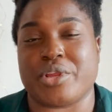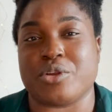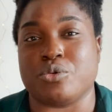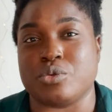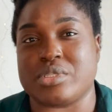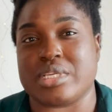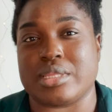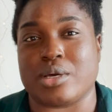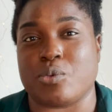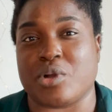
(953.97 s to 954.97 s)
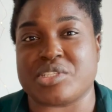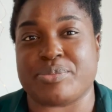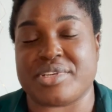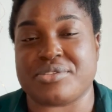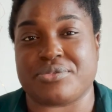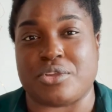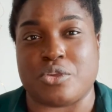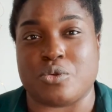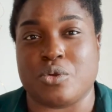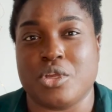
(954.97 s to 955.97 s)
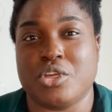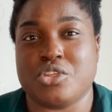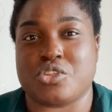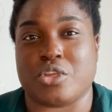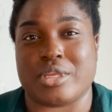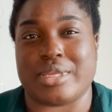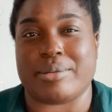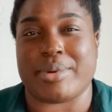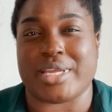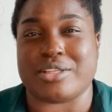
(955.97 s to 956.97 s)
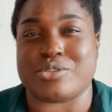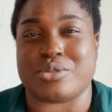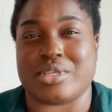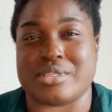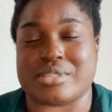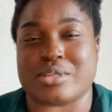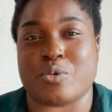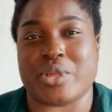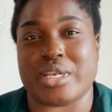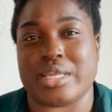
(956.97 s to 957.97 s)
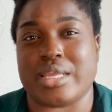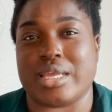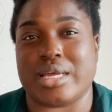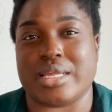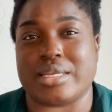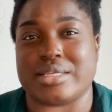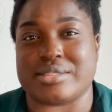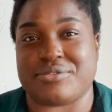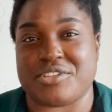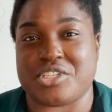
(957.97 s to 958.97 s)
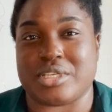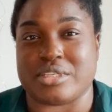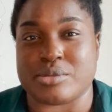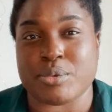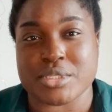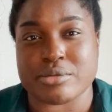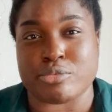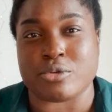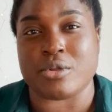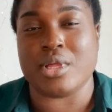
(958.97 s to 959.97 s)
a routine that works best for you so you can get back into things quickly and as efficiently as possible.